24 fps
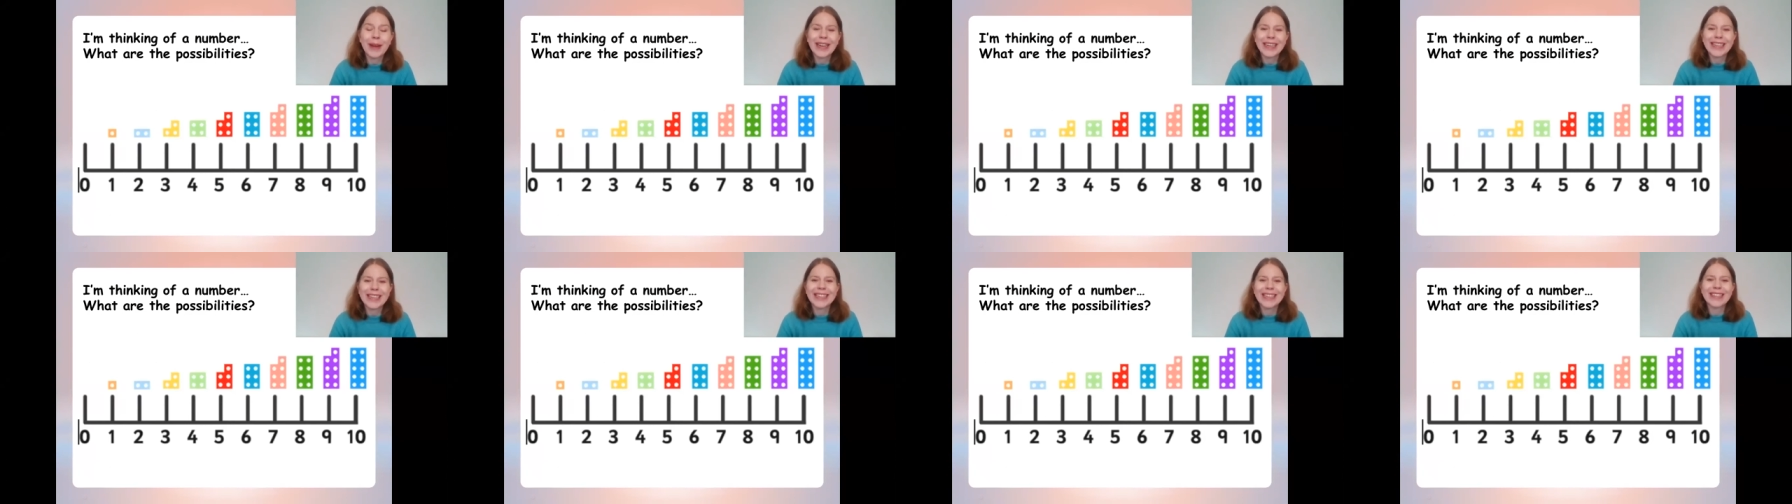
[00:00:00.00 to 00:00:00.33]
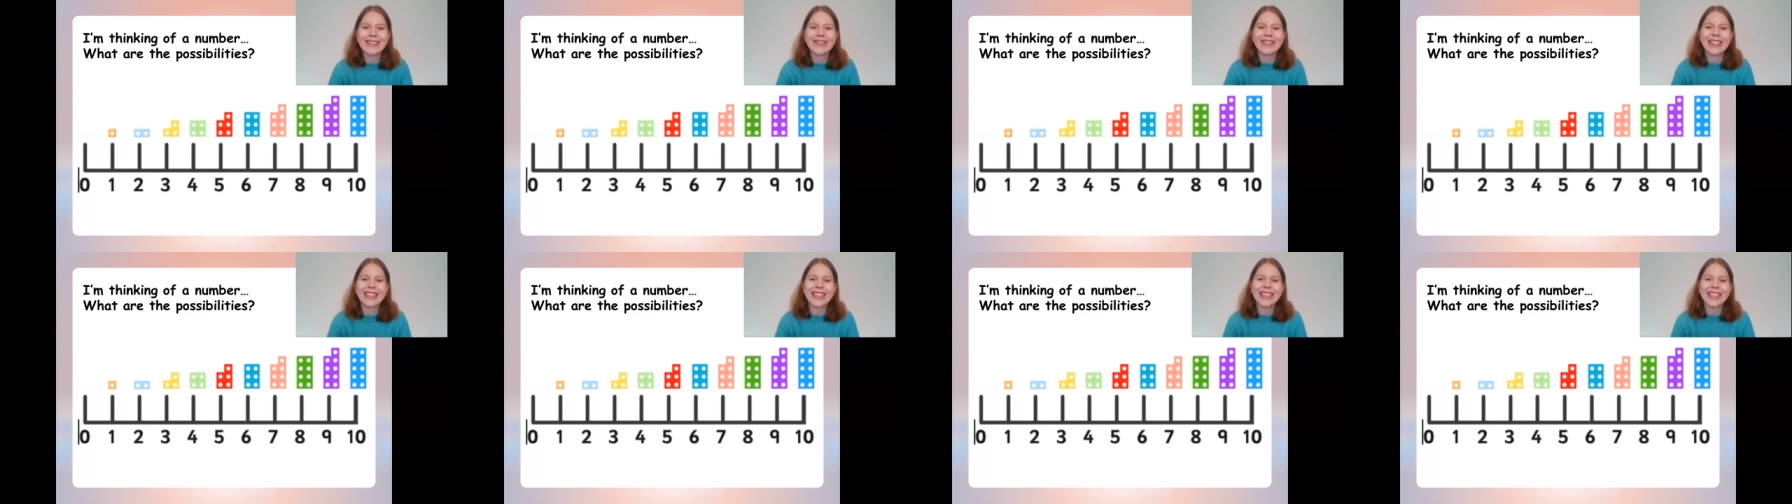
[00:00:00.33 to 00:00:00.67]

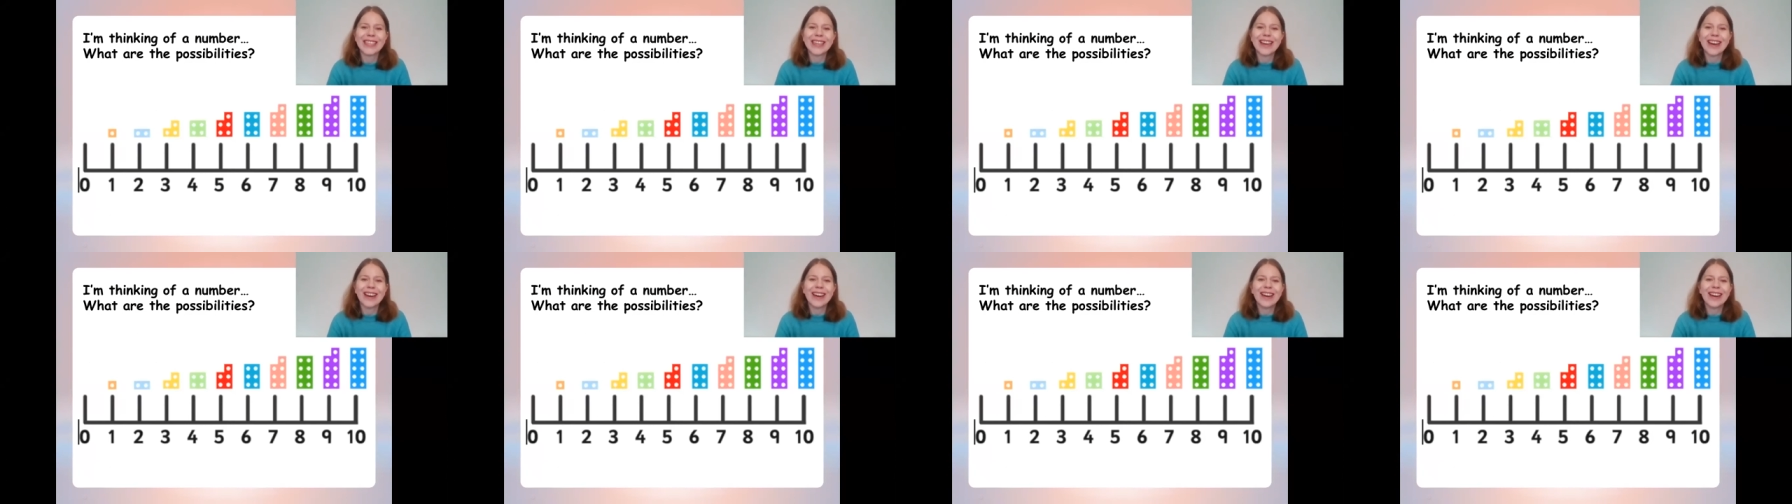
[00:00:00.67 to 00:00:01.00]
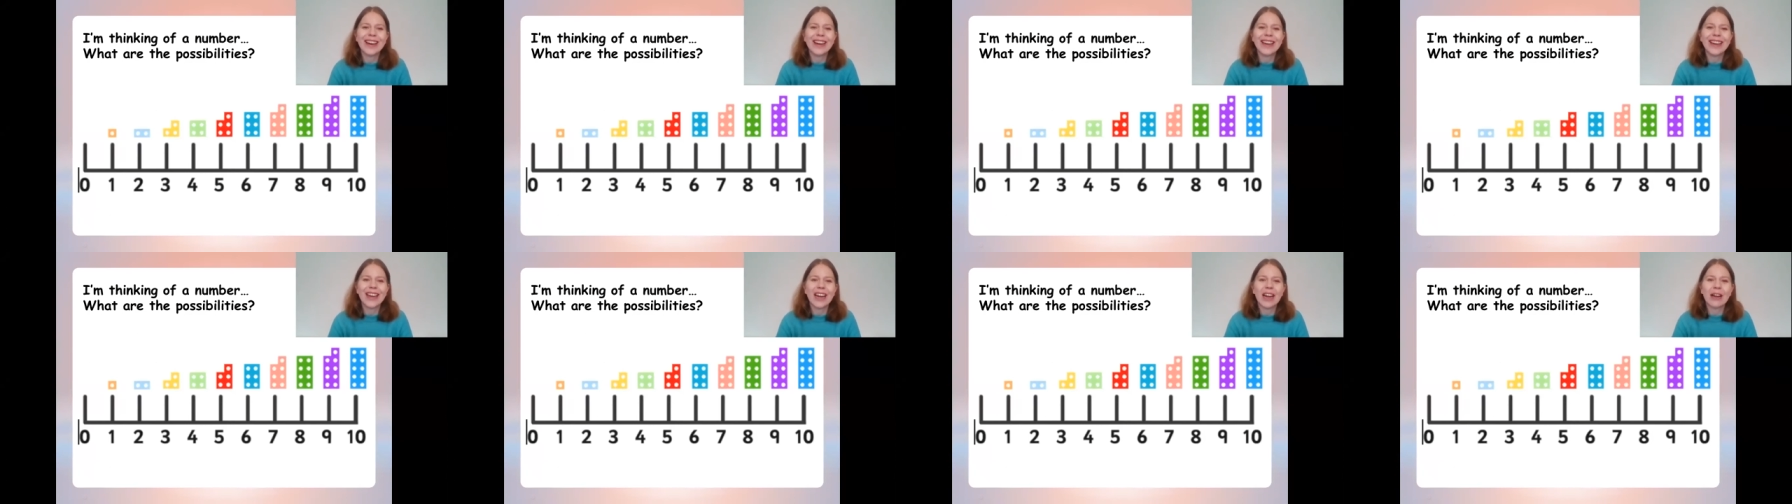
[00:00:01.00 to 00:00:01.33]
activity
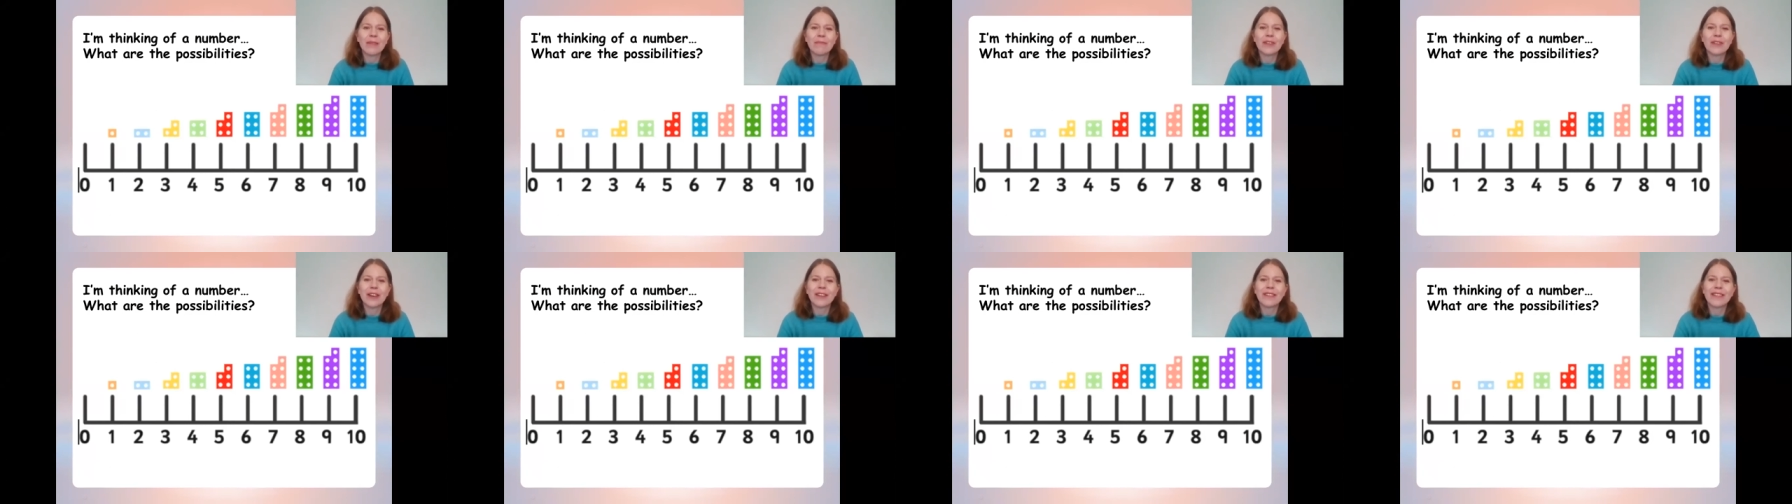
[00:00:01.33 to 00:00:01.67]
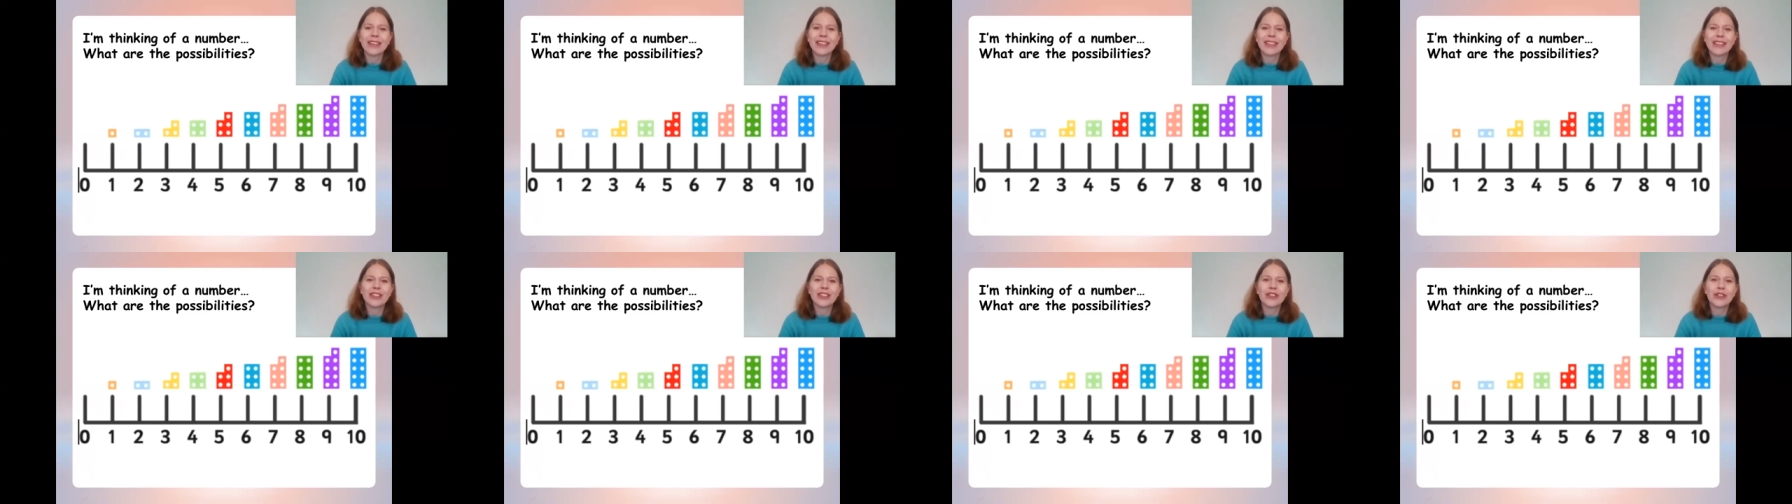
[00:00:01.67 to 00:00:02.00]
I am
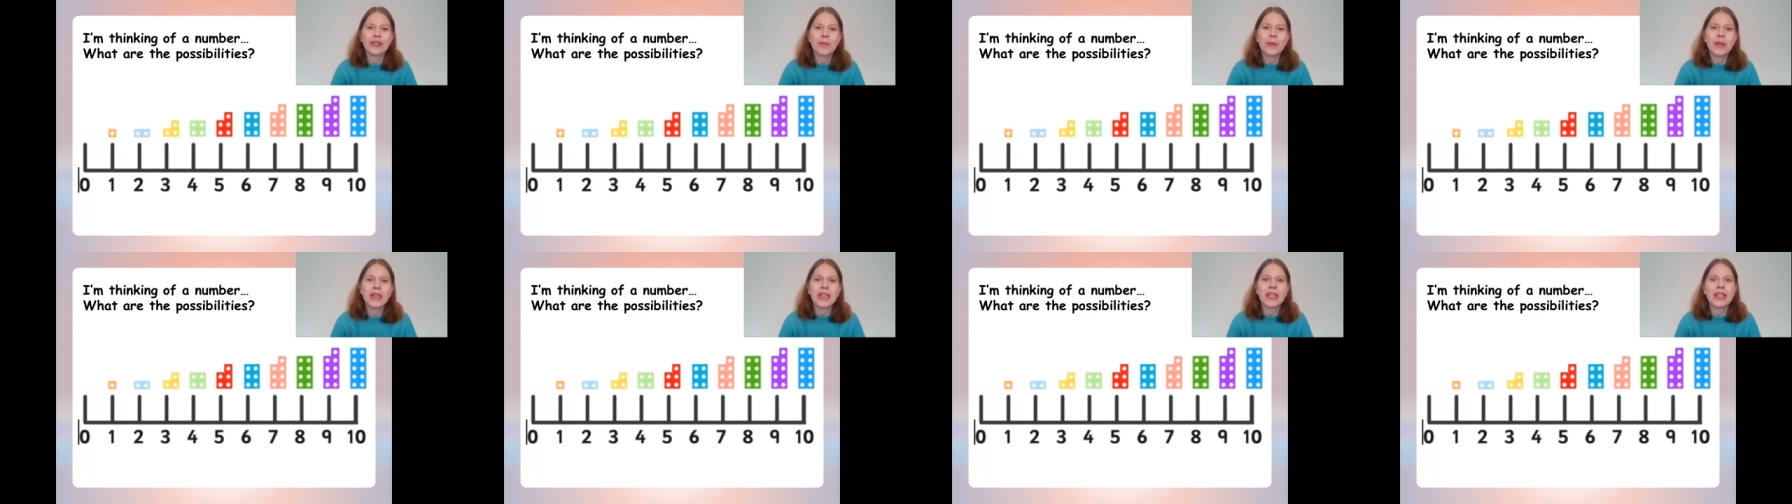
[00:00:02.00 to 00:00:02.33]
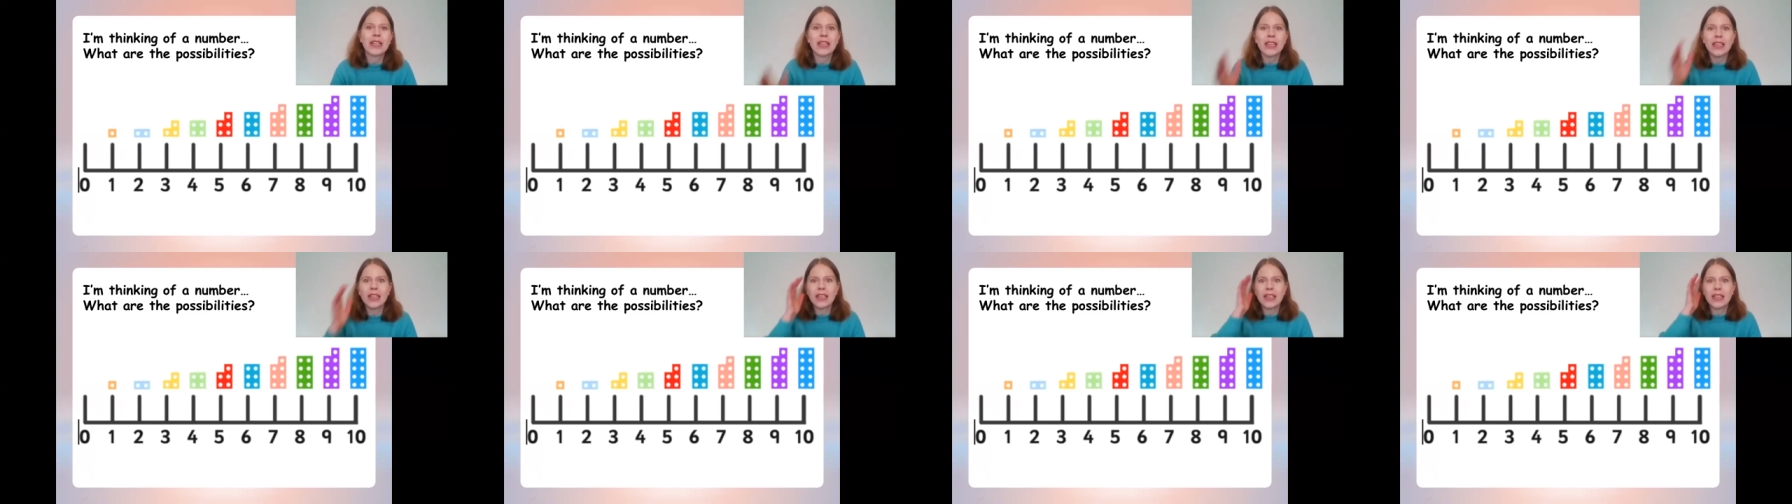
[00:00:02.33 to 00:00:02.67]
going to be
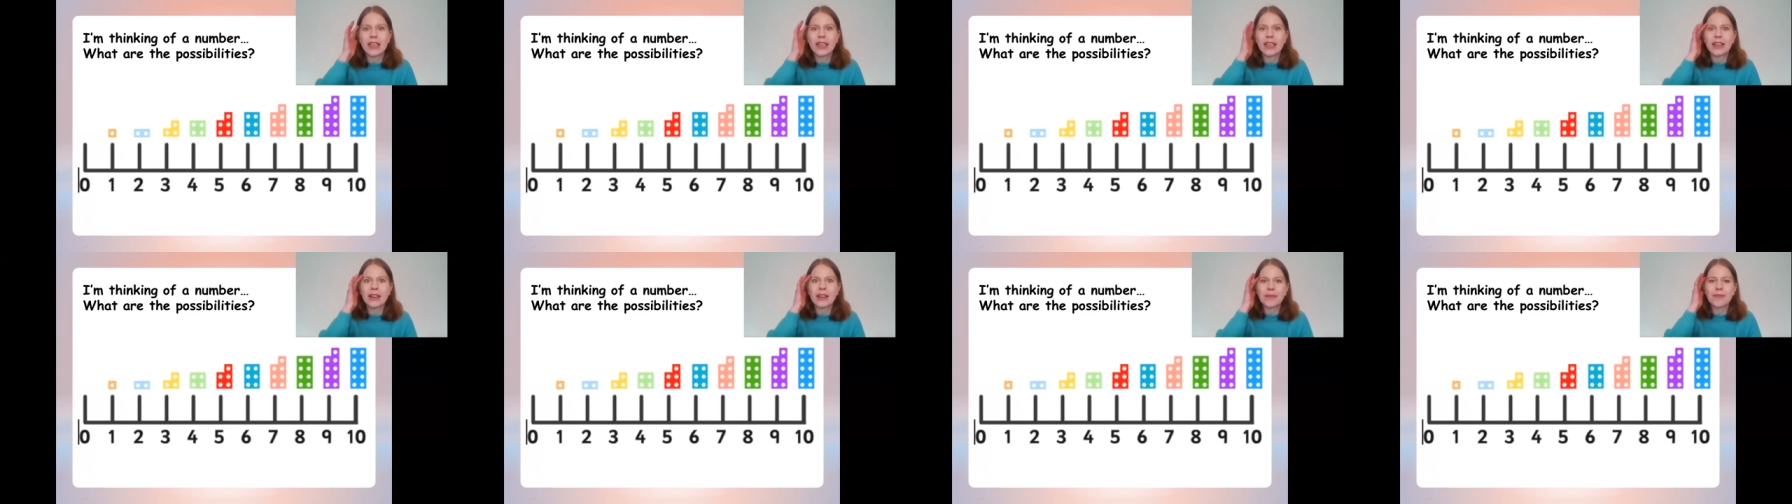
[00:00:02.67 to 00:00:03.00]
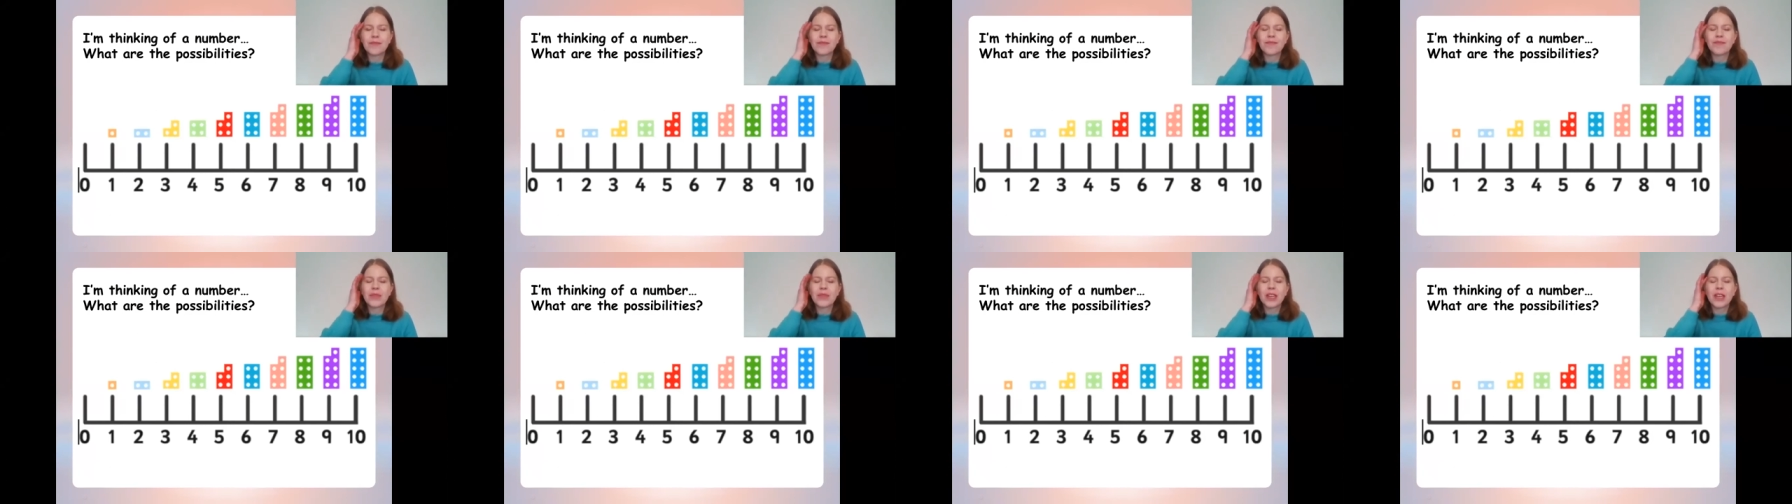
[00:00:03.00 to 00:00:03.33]

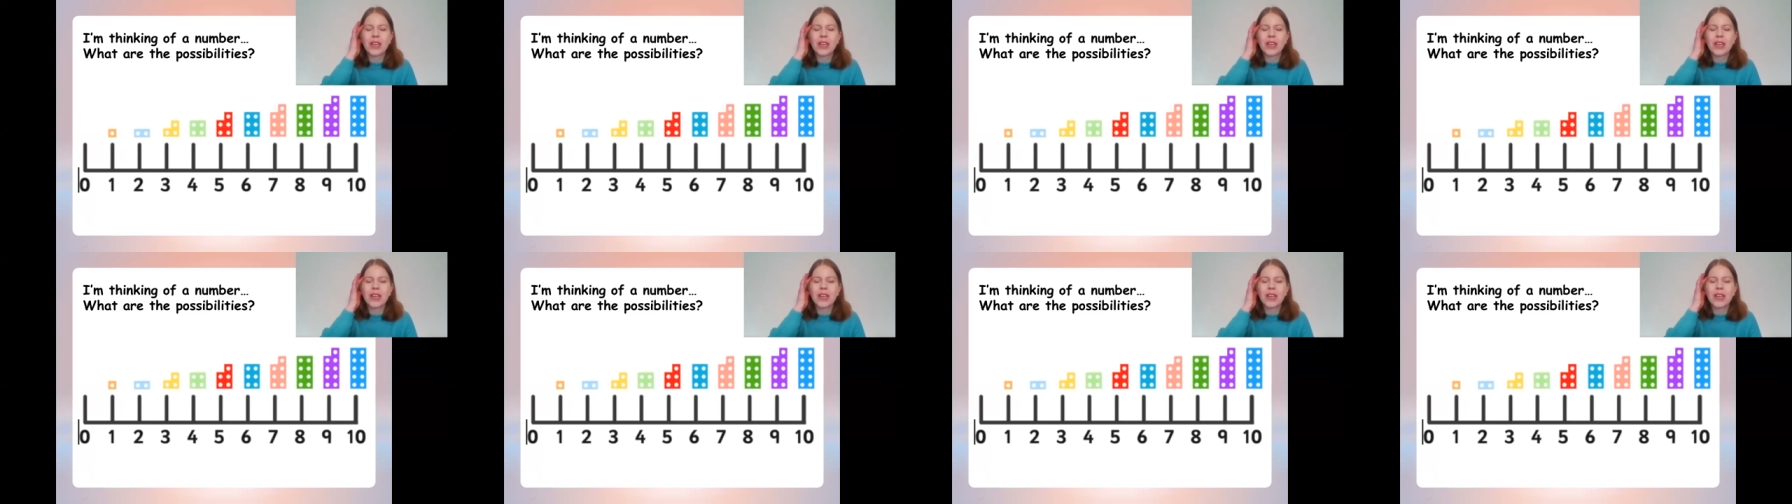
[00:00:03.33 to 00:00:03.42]
thinking